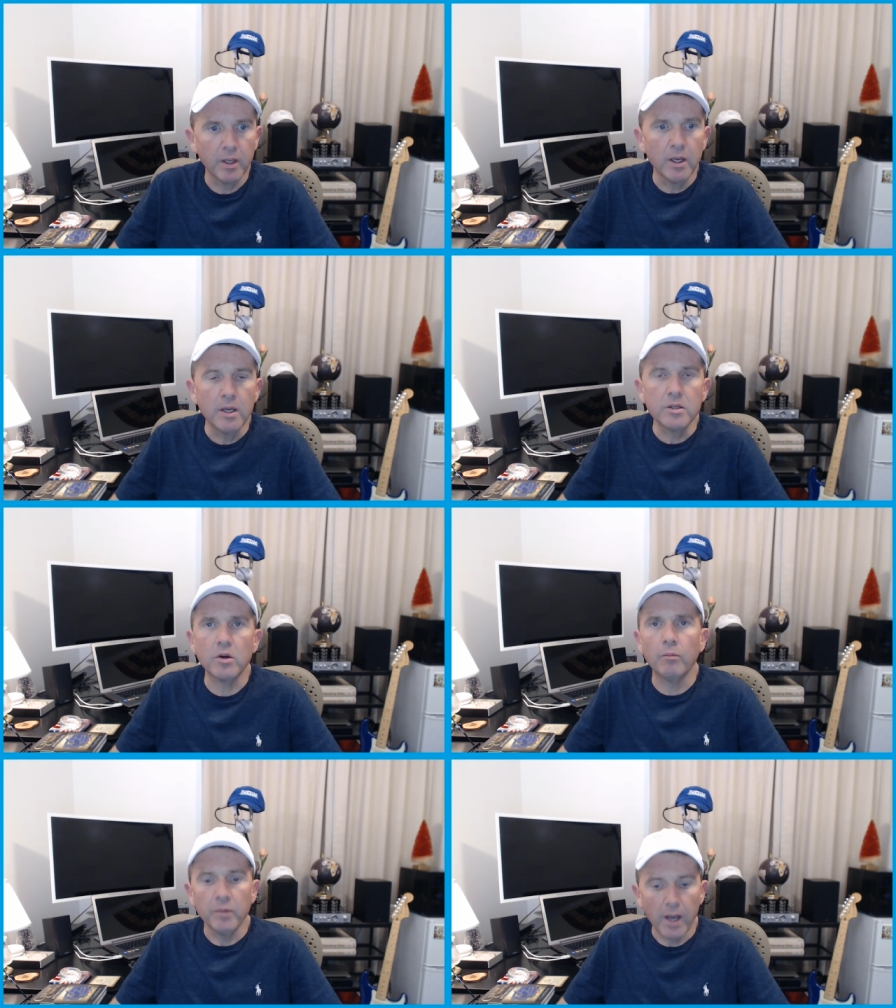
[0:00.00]
So
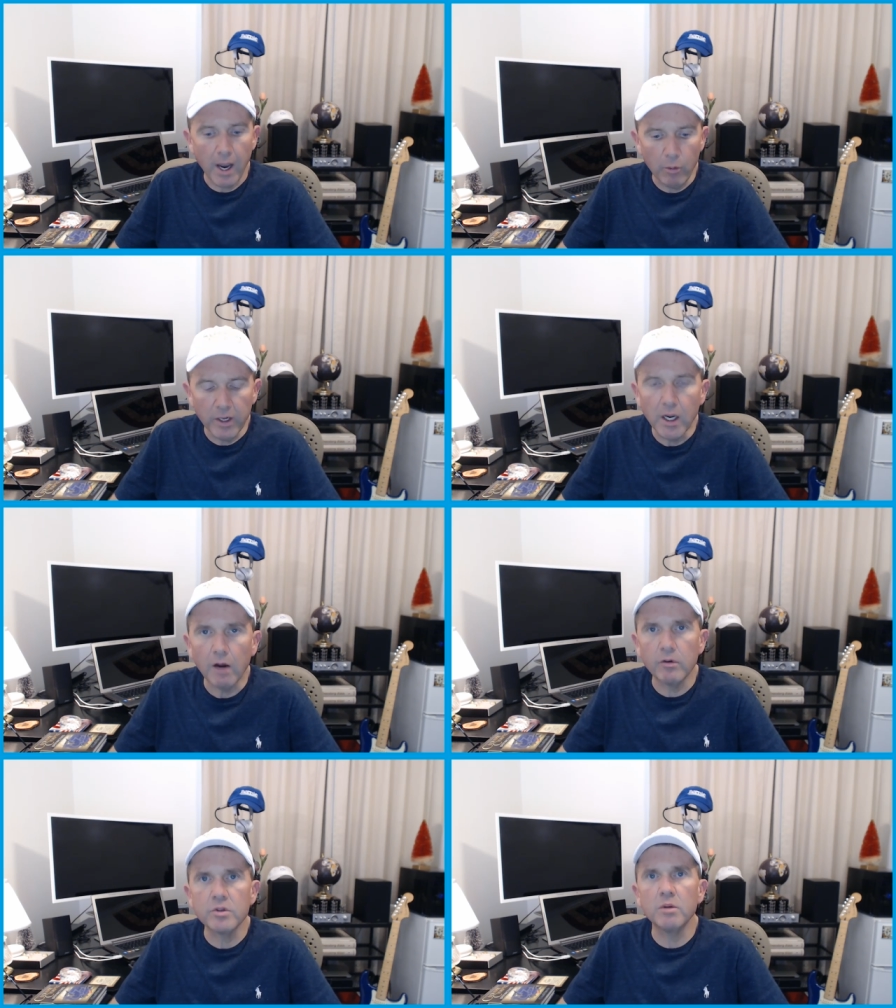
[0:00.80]
I want to cover
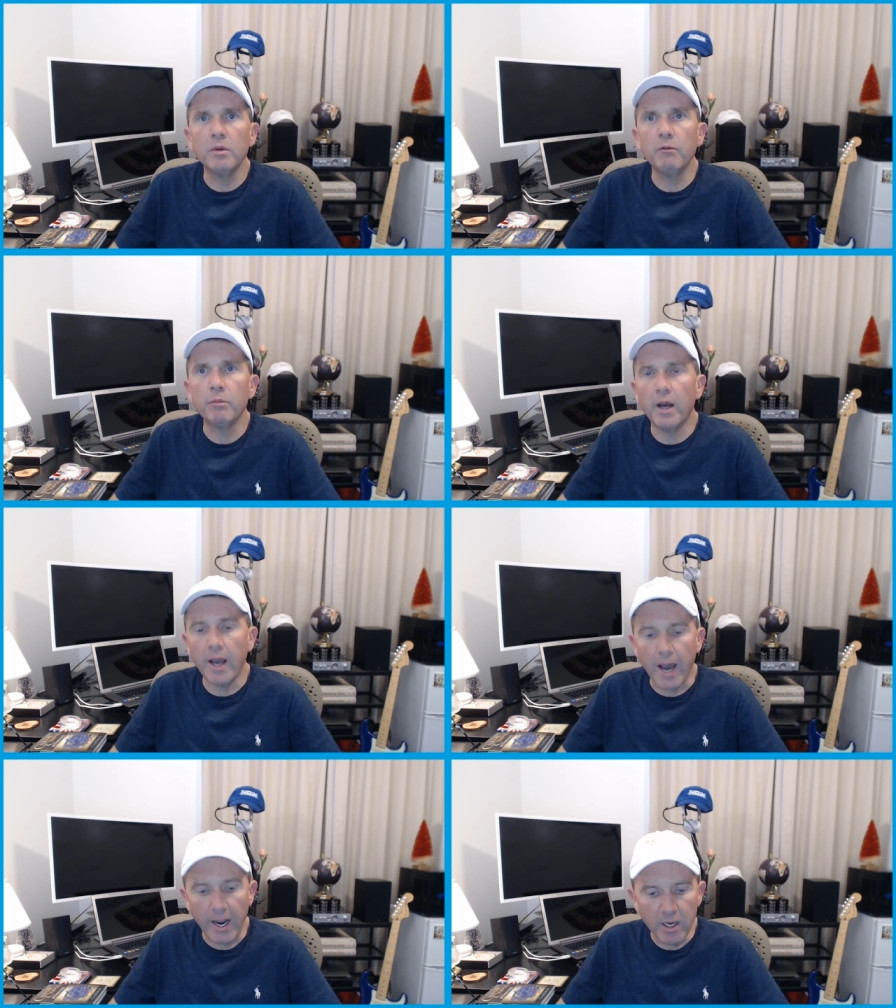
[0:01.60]
some
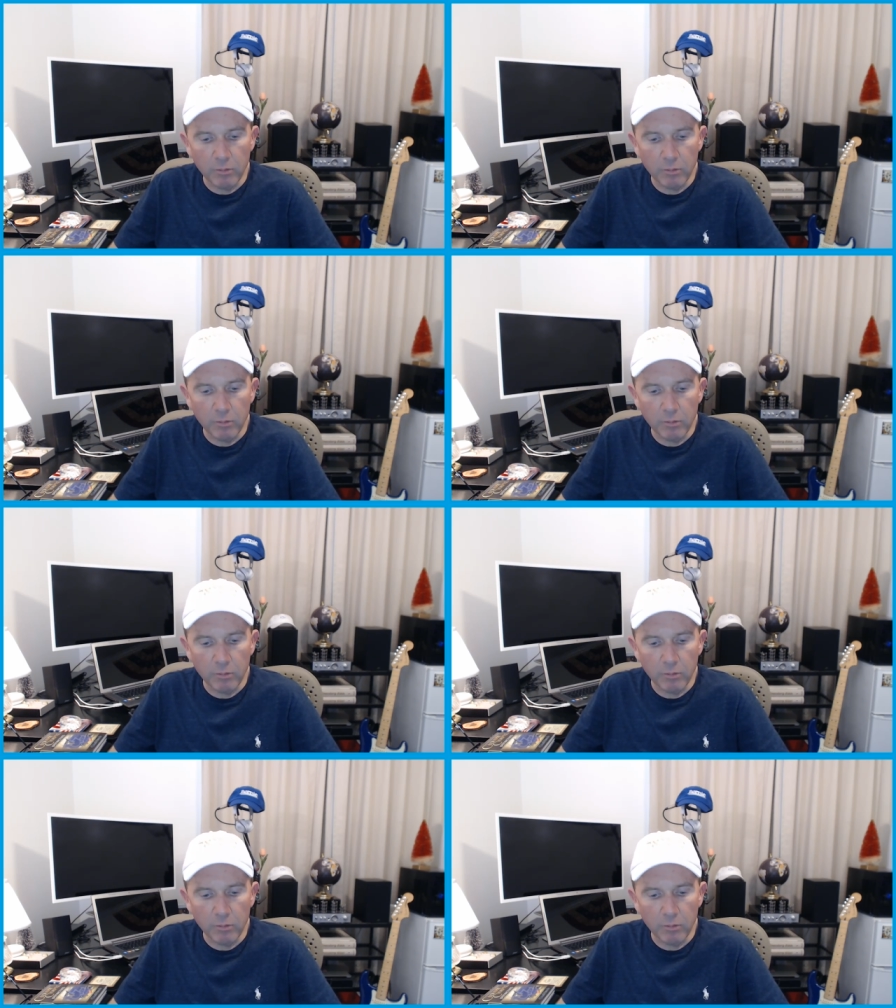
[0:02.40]
I